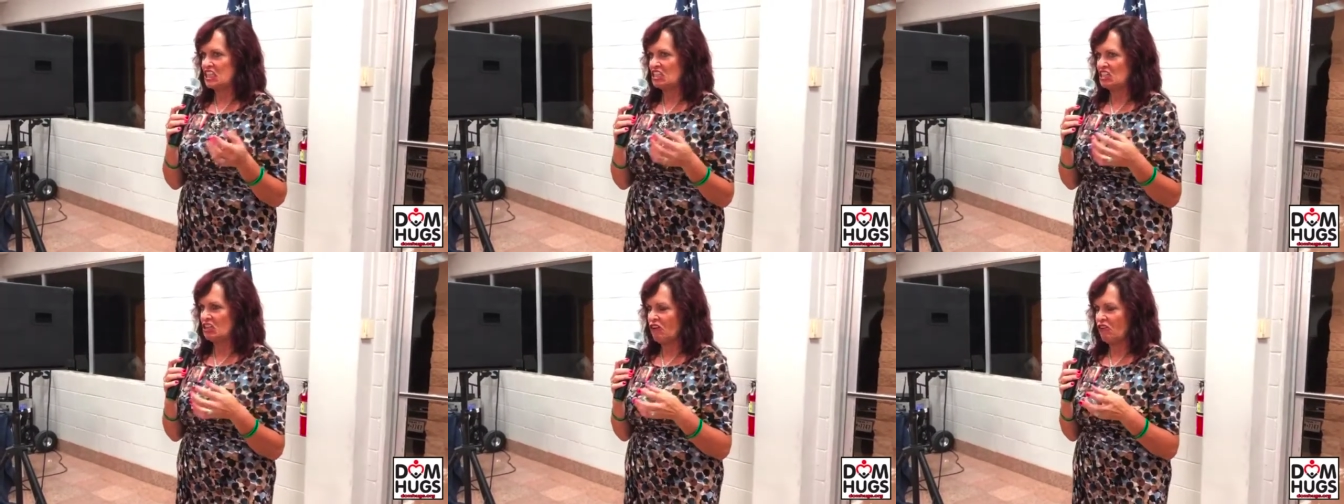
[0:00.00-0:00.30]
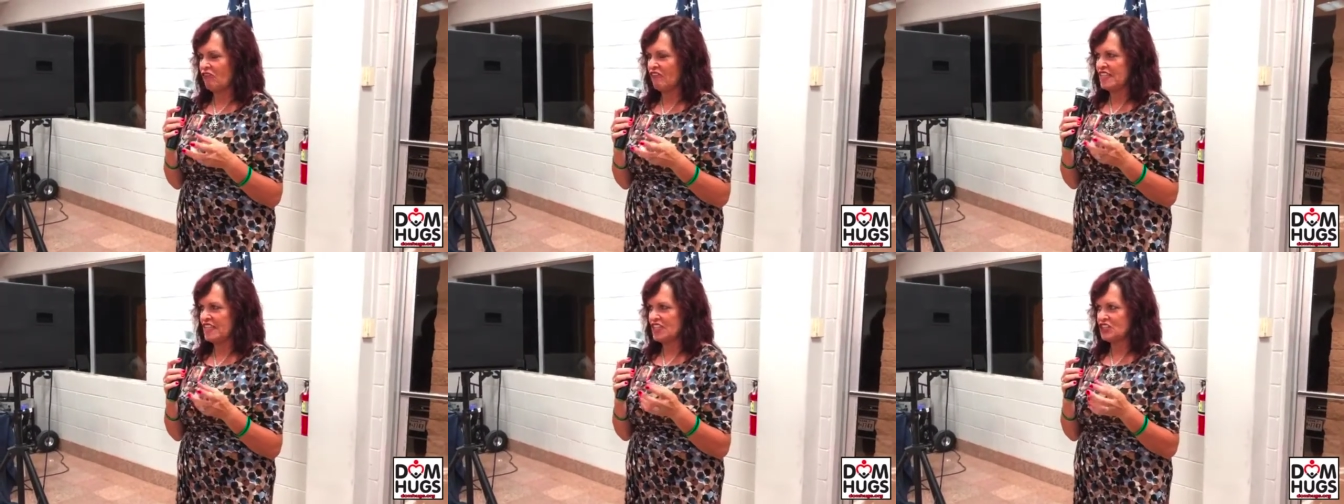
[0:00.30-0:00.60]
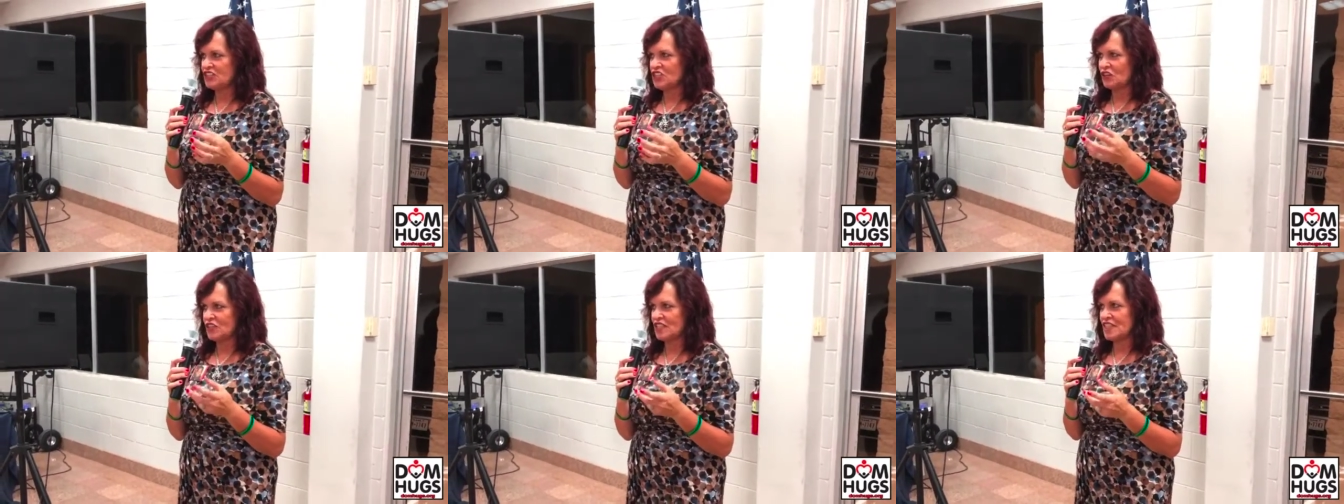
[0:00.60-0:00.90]
you know,
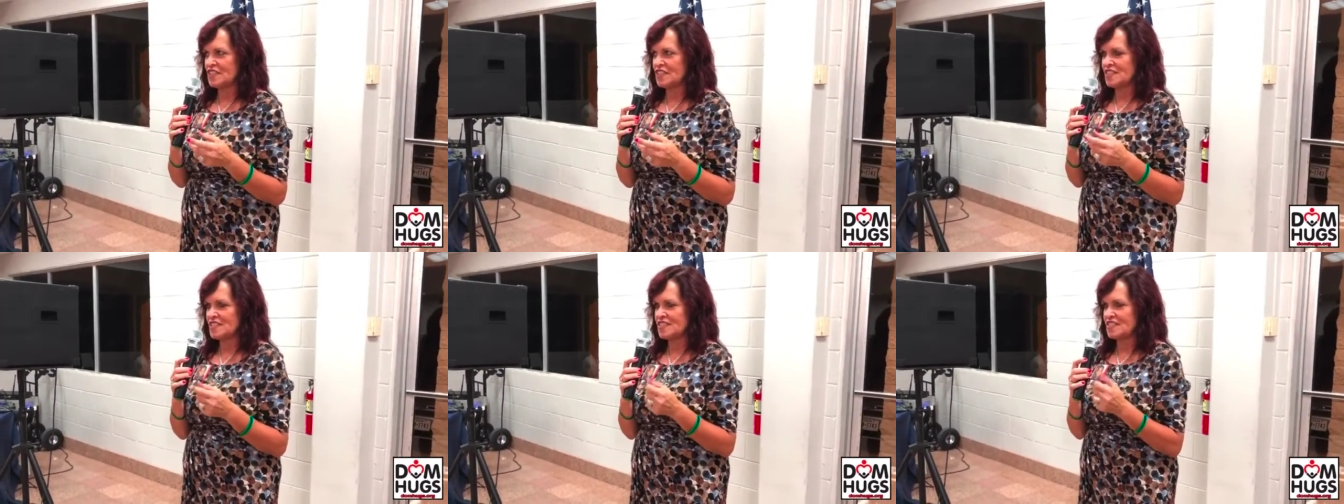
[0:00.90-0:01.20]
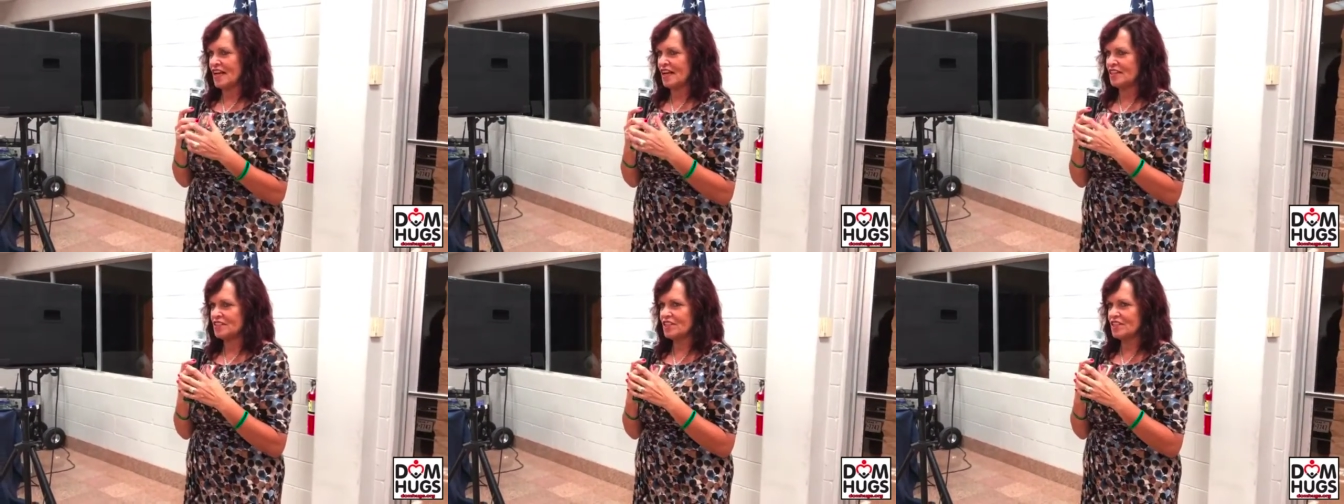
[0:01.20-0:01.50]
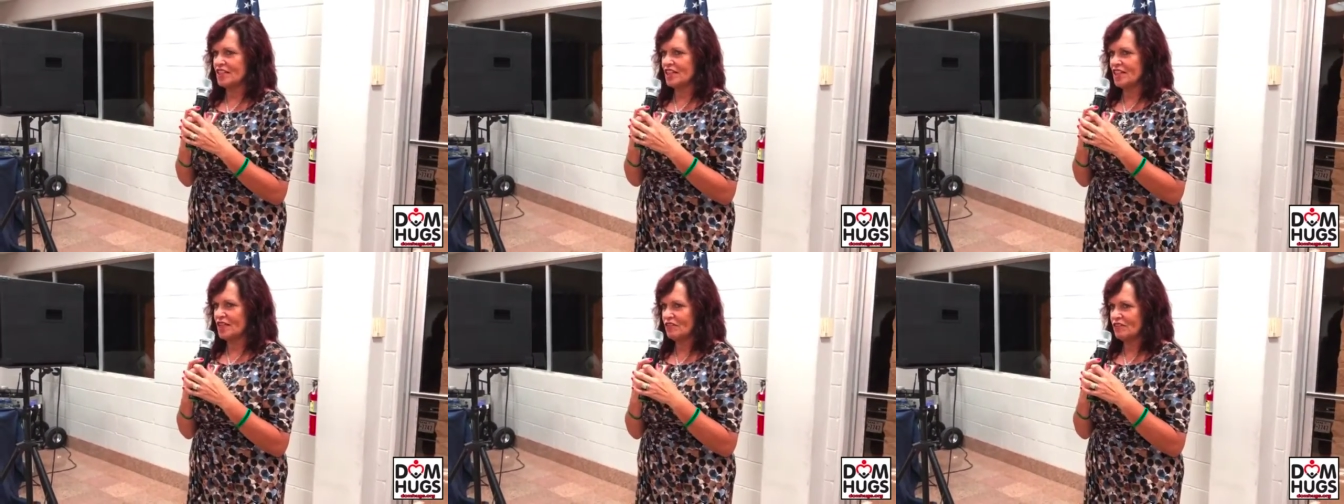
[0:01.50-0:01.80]
and you don't understand
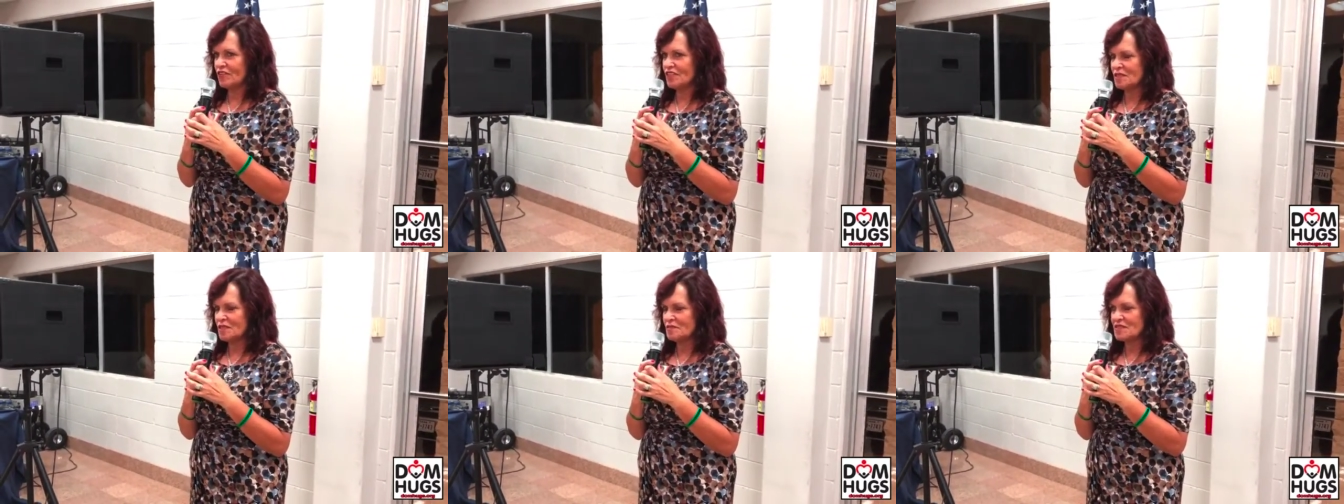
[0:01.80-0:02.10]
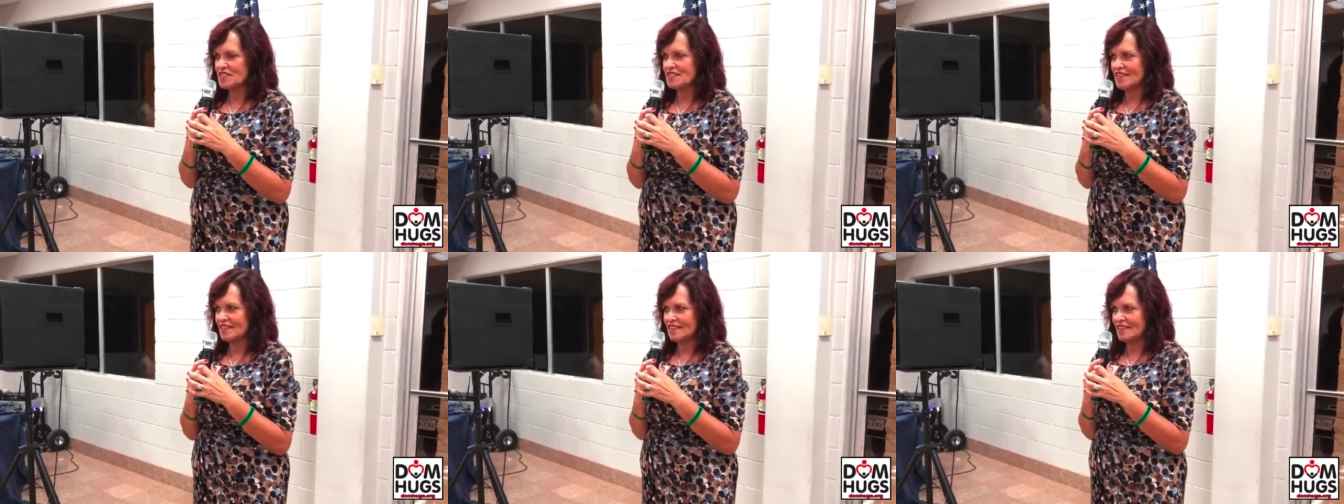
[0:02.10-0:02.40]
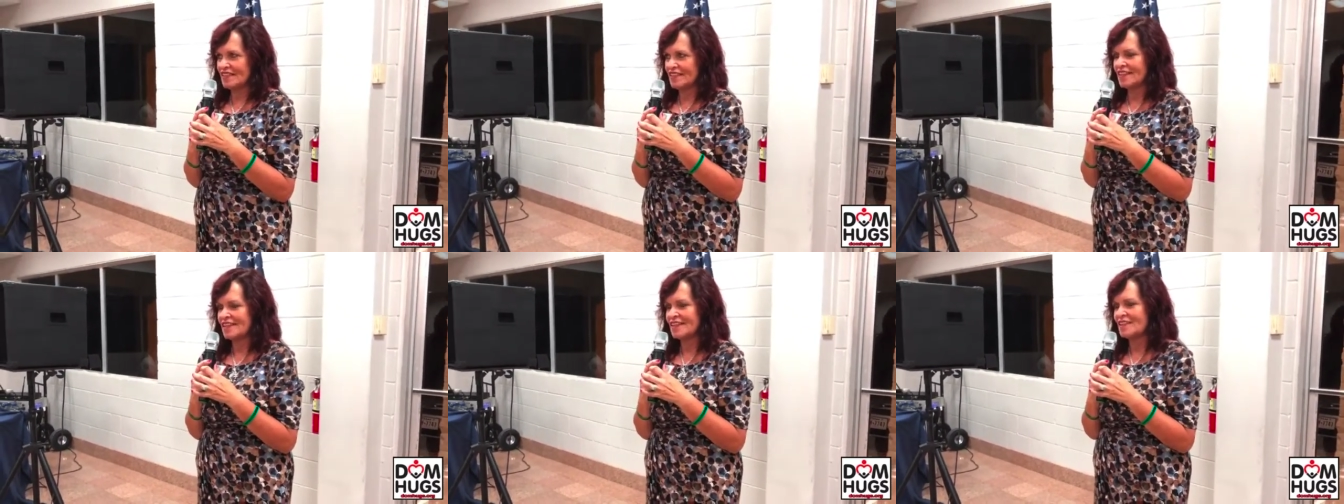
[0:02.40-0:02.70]
really what I'm
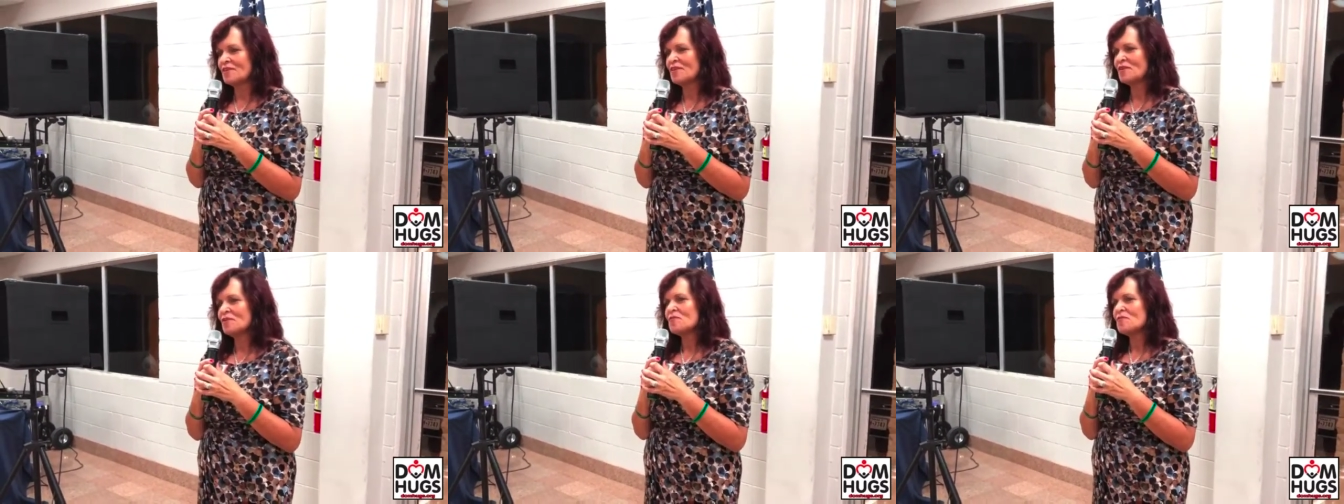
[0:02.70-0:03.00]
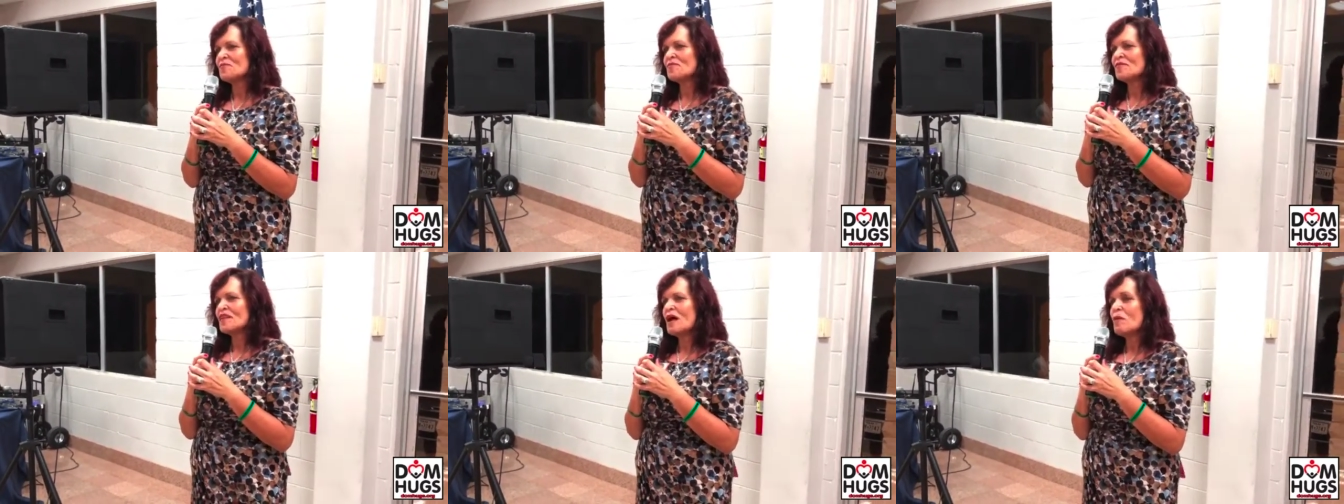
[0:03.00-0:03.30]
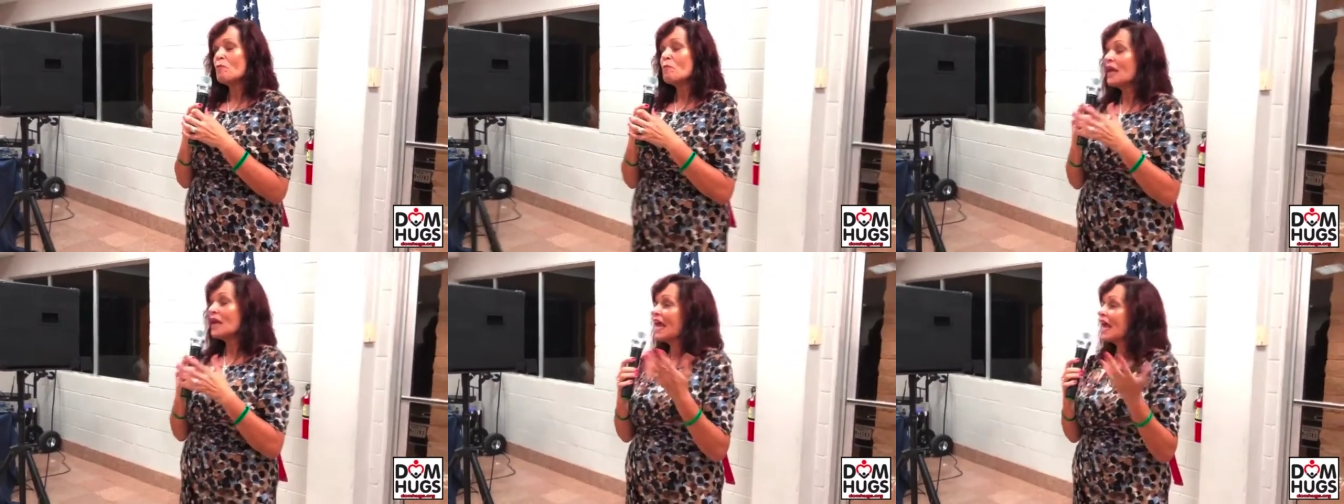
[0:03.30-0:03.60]
saying.
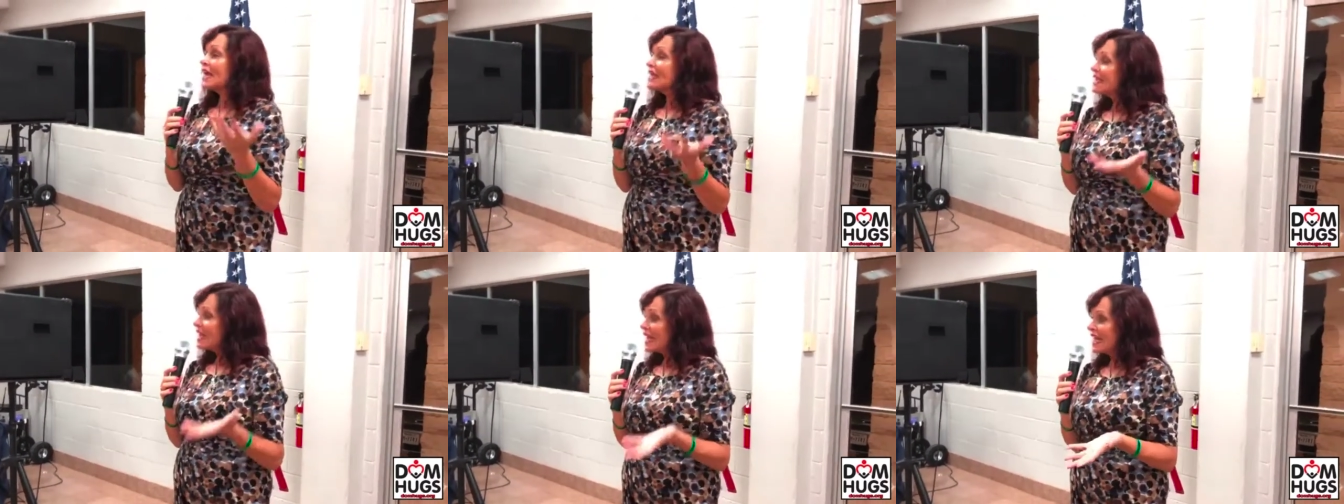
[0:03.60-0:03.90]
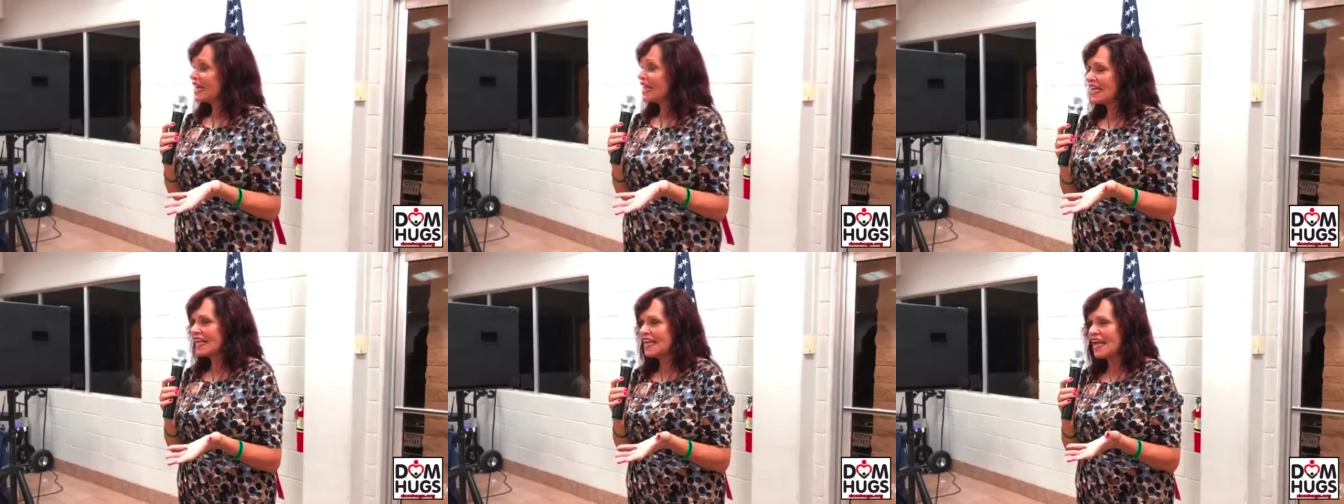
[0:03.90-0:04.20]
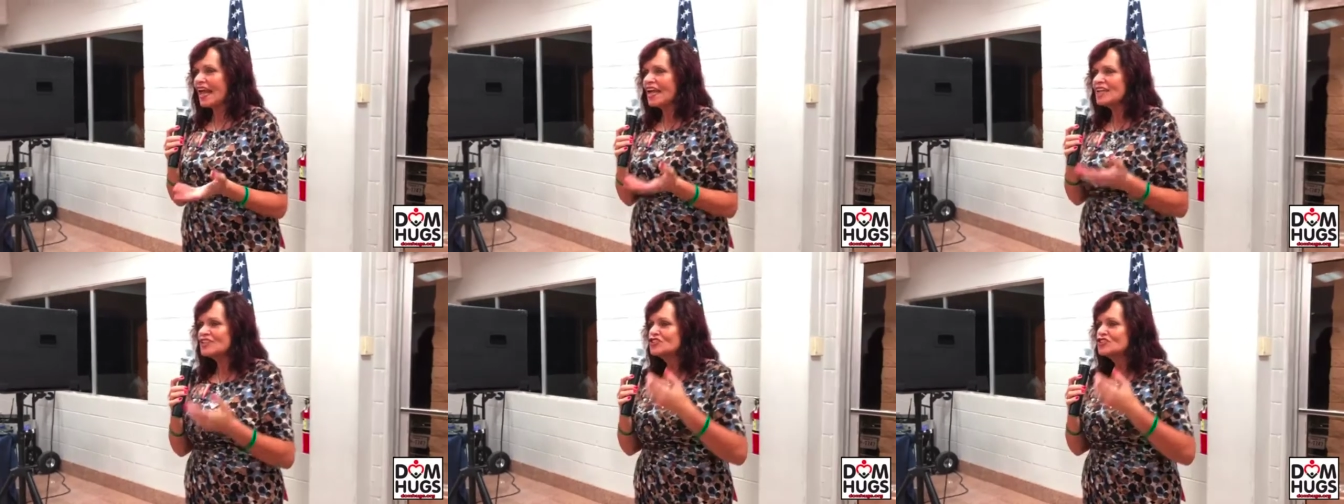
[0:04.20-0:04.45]
But I didn't.